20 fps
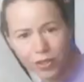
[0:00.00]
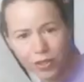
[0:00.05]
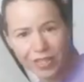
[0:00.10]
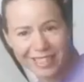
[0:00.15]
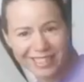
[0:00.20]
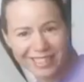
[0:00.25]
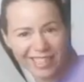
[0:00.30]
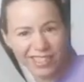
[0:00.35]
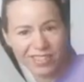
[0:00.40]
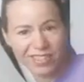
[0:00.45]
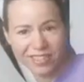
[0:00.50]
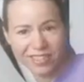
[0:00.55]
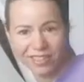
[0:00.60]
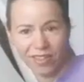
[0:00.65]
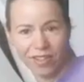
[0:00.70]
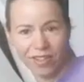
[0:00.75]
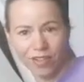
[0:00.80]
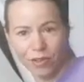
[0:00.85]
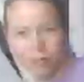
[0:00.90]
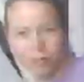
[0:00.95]
organizations
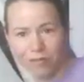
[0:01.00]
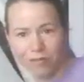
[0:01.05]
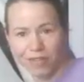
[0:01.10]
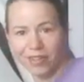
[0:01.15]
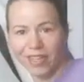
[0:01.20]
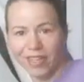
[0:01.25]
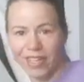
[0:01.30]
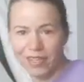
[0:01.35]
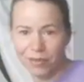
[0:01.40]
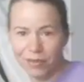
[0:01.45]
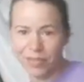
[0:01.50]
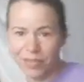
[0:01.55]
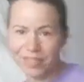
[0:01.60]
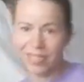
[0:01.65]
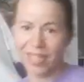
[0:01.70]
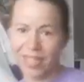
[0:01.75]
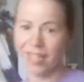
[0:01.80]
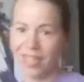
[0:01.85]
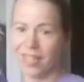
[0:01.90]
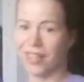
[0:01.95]
all over that do this
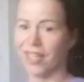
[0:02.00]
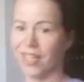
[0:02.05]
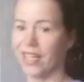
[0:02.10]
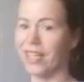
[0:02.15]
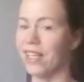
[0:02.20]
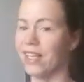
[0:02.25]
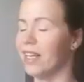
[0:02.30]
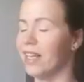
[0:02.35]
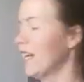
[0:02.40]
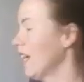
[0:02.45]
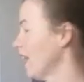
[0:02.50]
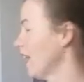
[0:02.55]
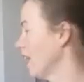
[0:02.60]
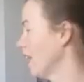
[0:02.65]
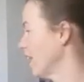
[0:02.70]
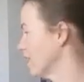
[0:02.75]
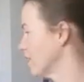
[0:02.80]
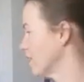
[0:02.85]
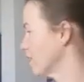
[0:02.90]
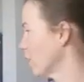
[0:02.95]
kind of thing.
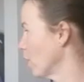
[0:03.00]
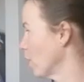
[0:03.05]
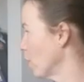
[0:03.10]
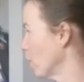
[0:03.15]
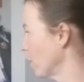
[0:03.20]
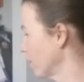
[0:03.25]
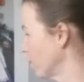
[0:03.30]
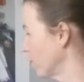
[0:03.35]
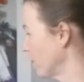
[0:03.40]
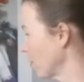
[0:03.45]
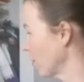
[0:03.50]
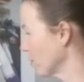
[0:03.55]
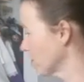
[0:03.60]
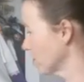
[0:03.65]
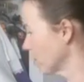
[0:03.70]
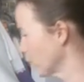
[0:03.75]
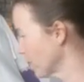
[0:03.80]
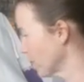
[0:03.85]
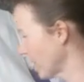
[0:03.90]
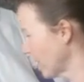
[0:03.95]
And so if you know
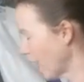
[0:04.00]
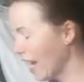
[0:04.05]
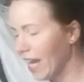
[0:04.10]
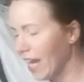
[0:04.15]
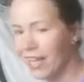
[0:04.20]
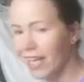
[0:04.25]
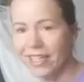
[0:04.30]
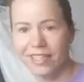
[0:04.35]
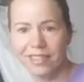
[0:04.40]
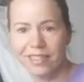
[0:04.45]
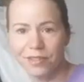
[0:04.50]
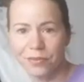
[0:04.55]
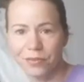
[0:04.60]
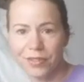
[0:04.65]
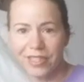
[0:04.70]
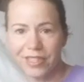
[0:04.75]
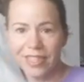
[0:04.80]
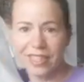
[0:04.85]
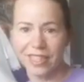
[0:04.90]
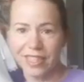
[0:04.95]
someone that has a
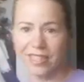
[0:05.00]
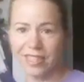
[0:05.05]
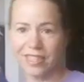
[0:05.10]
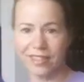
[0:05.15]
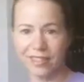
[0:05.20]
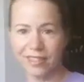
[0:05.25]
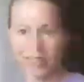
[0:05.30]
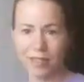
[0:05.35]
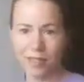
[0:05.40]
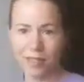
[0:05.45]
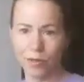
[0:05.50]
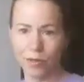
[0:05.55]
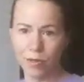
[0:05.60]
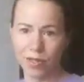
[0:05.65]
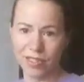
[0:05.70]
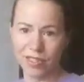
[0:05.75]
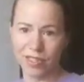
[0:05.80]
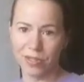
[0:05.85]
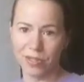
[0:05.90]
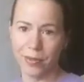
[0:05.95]
ridiculously
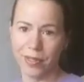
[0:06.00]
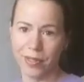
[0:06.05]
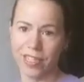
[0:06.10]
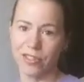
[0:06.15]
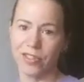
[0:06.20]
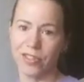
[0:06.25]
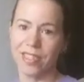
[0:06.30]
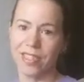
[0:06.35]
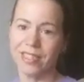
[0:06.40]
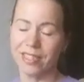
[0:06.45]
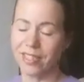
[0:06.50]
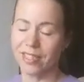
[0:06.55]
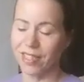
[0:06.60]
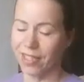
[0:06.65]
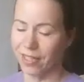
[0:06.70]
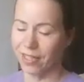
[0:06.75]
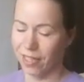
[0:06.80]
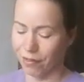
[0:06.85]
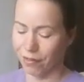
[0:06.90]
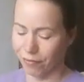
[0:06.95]
gorgeous wedding dress that
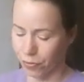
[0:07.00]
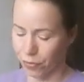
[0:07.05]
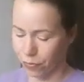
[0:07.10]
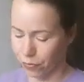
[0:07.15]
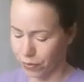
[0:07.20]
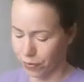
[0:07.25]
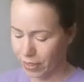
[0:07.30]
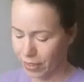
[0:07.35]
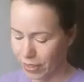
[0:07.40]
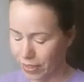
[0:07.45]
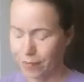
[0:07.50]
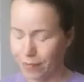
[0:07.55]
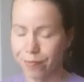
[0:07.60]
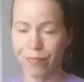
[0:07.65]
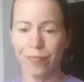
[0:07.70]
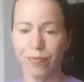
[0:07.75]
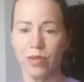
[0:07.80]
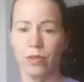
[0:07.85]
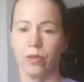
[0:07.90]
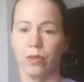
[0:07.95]
they'd have no
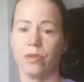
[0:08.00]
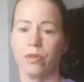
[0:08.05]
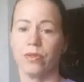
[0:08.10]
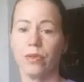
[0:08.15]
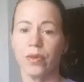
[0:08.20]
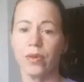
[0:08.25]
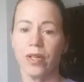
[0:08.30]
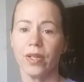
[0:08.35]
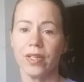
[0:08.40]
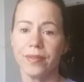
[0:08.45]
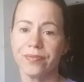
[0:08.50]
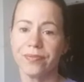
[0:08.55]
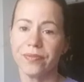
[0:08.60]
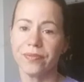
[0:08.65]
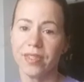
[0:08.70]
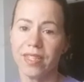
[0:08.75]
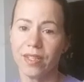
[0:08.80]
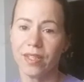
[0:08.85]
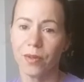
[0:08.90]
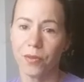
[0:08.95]
use for
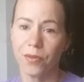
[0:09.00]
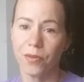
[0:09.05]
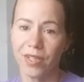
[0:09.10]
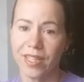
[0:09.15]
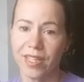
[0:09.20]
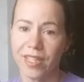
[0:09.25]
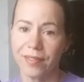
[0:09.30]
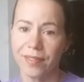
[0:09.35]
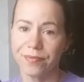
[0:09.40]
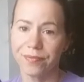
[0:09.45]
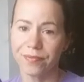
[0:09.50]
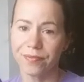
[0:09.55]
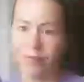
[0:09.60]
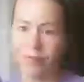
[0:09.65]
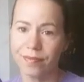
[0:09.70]
and don't really